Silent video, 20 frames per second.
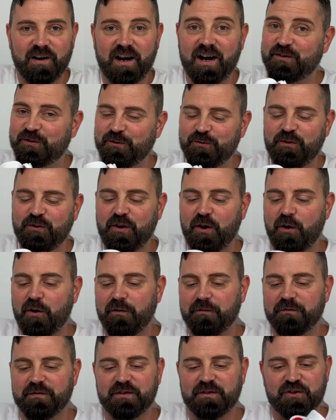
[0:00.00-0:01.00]
I do
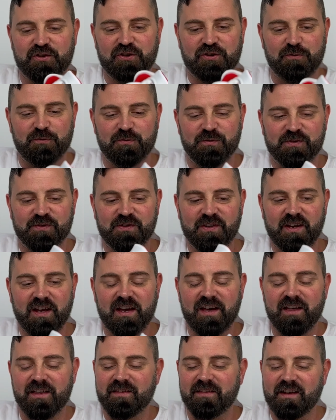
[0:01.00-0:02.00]
love the shoes
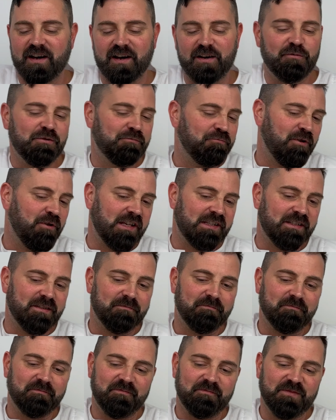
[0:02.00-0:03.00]
and I would wear
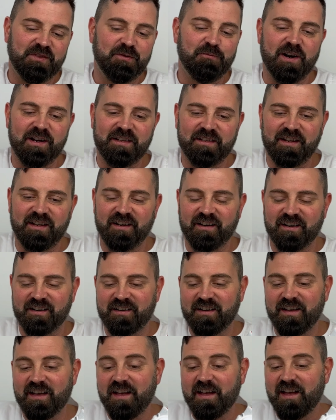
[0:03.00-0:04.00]
them the way they are.
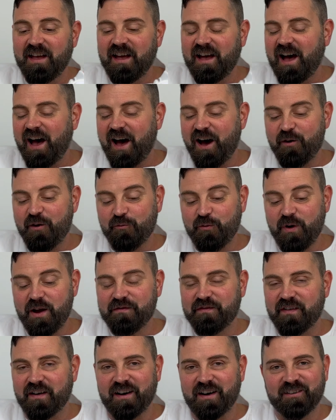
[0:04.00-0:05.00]

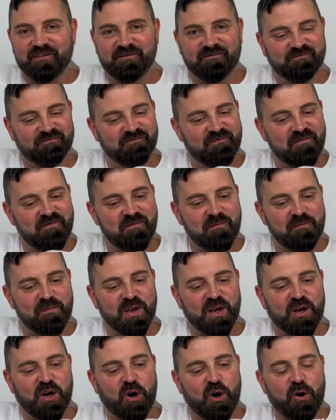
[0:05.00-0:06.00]
However,
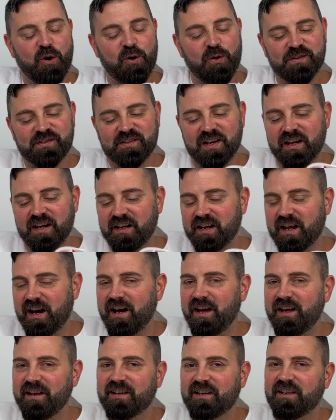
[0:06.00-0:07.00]
because I
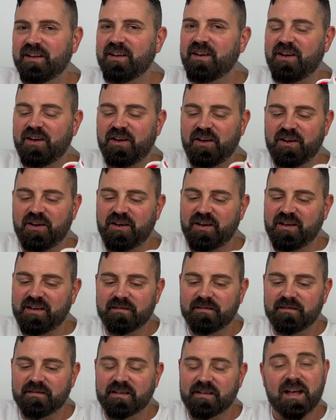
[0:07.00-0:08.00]
like
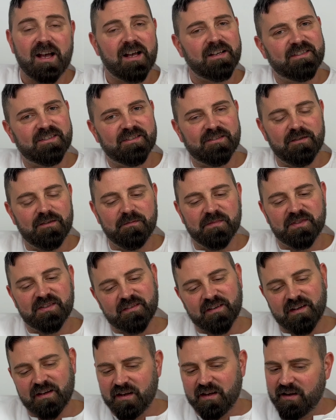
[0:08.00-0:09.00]

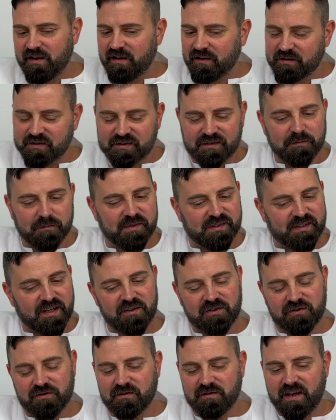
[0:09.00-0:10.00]

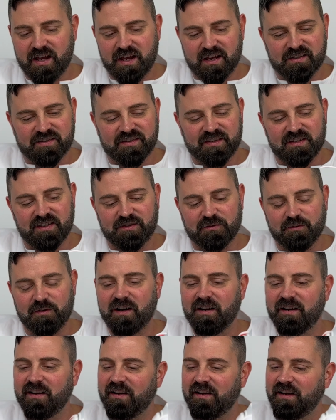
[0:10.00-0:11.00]
customization, etc.,
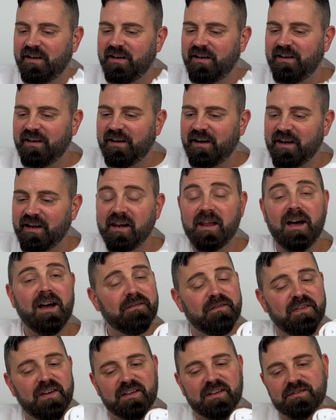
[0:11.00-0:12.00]
I like
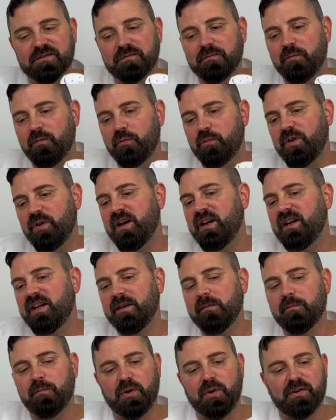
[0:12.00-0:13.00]
things really
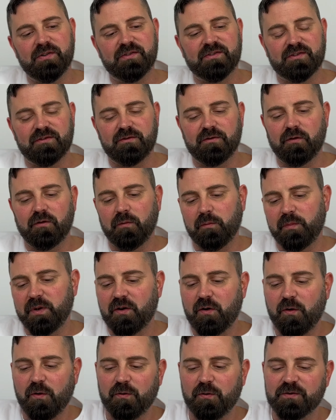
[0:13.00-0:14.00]
personal,
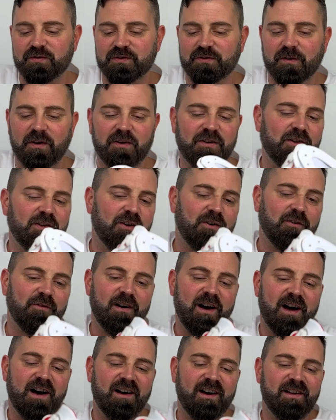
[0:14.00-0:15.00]
because
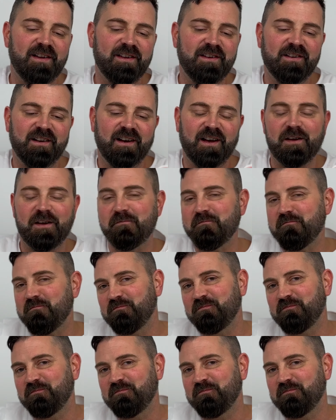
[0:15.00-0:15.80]
I'm